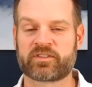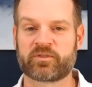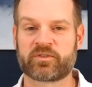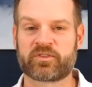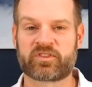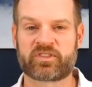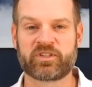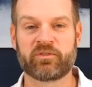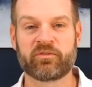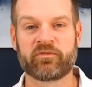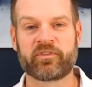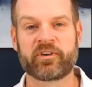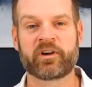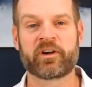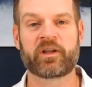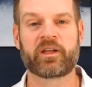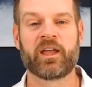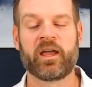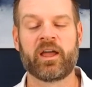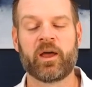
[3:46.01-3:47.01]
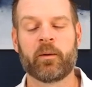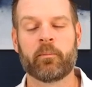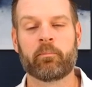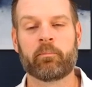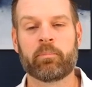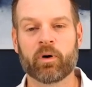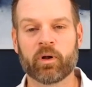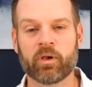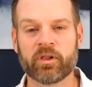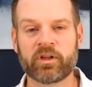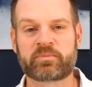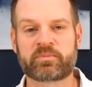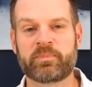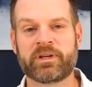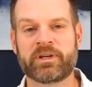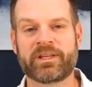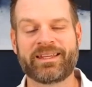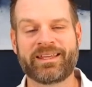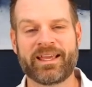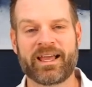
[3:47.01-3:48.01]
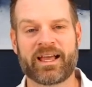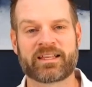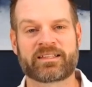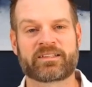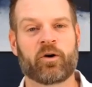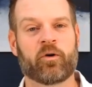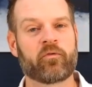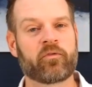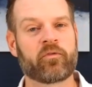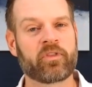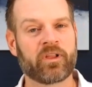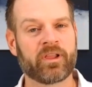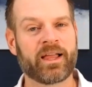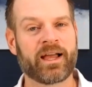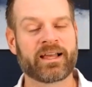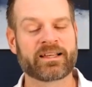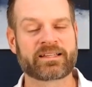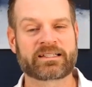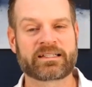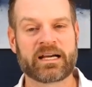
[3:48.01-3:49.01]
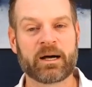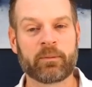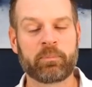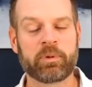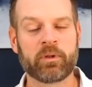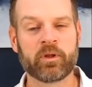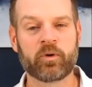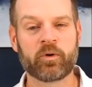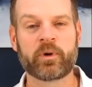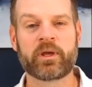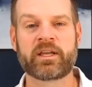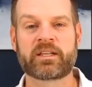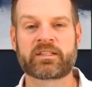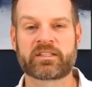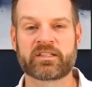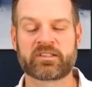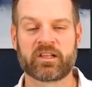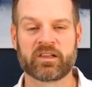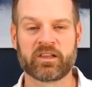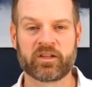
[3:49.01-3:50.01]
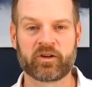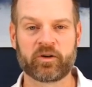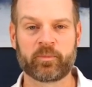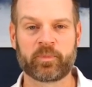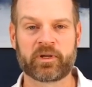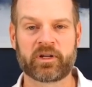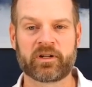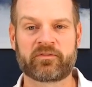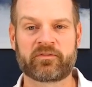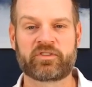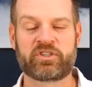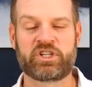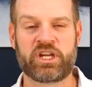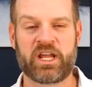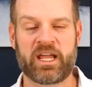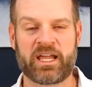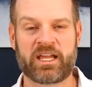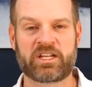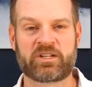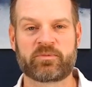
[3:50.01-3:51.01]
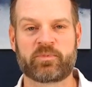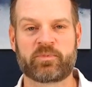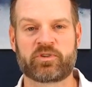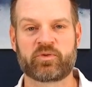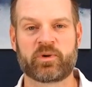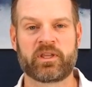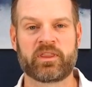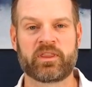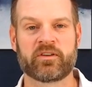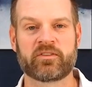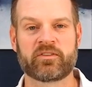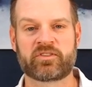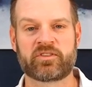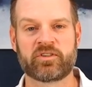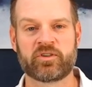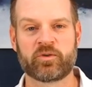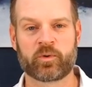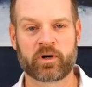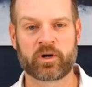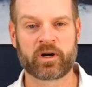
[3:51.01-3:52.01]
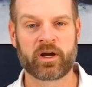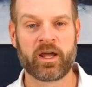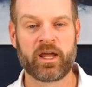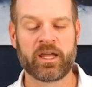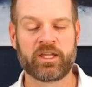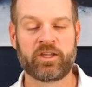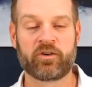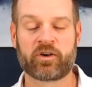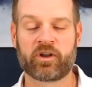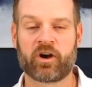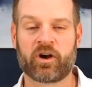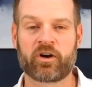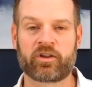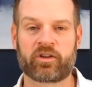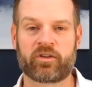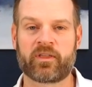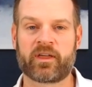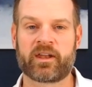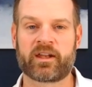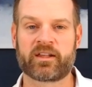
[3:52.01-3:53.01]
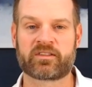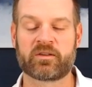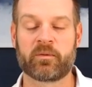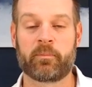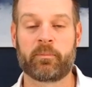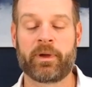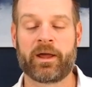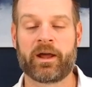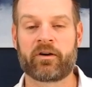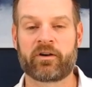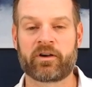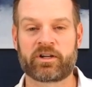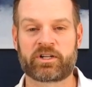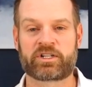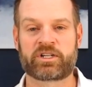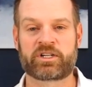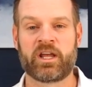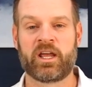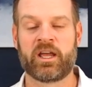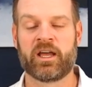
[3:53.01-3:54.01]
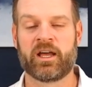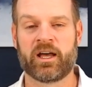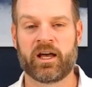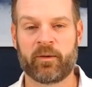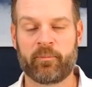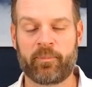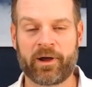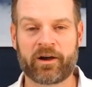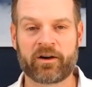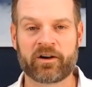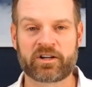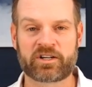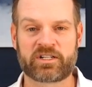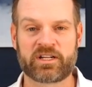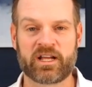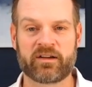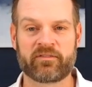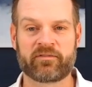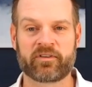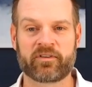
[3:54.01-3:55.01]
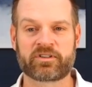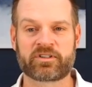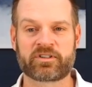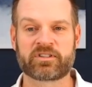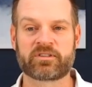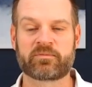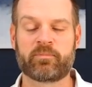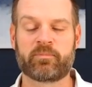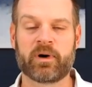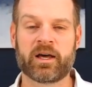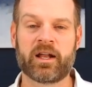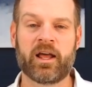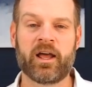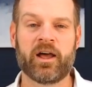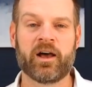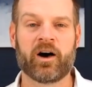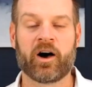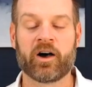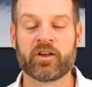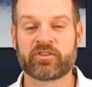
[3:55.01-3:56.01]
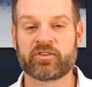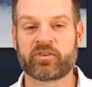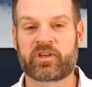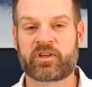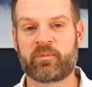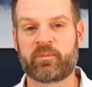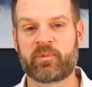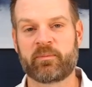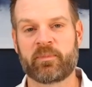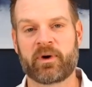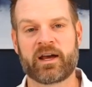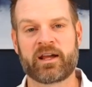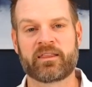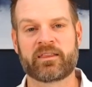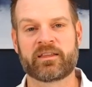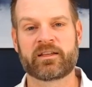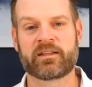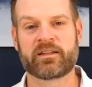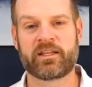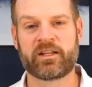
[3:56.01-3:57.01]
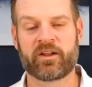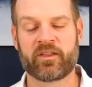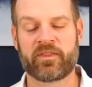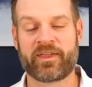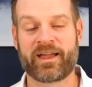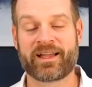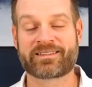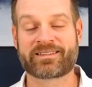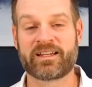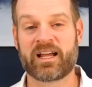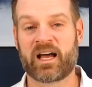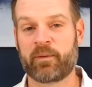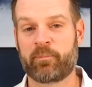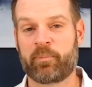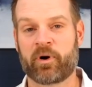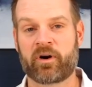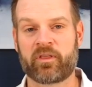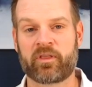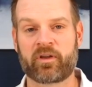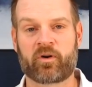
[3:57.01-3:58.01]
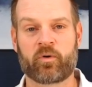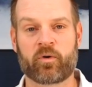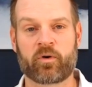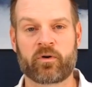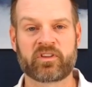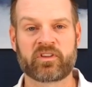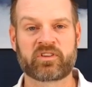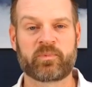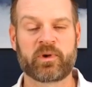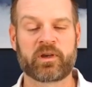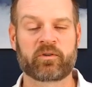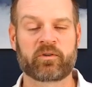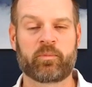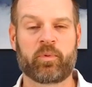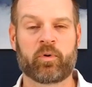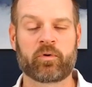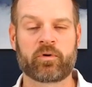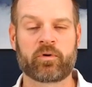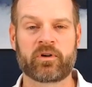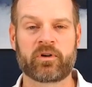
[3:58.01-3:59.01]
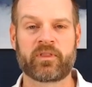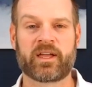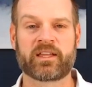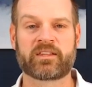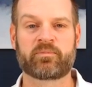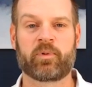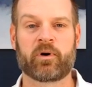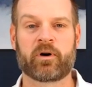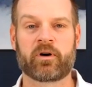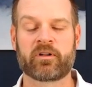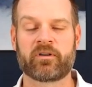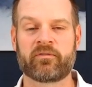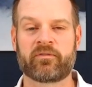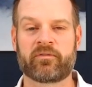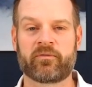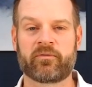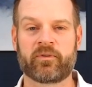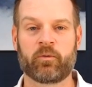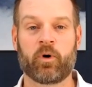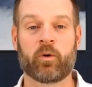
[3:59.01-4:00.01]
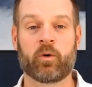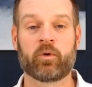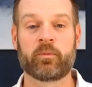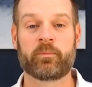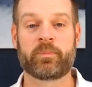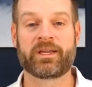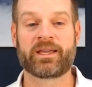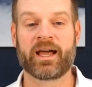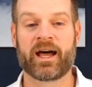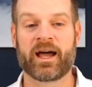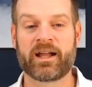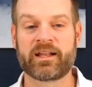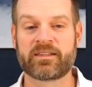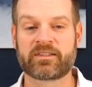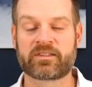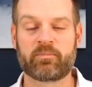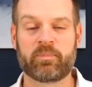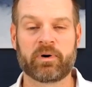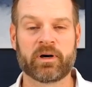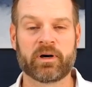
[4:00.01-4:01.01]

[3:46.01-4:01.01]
So it's still very bullish. But yes, over the last couple of weeks, there's a little bit of change between those two where you could argue that it's a bearish divergence. But also keep in mind that, you know, that's not part of the quarter that's being reported. That's part of what would be guidance.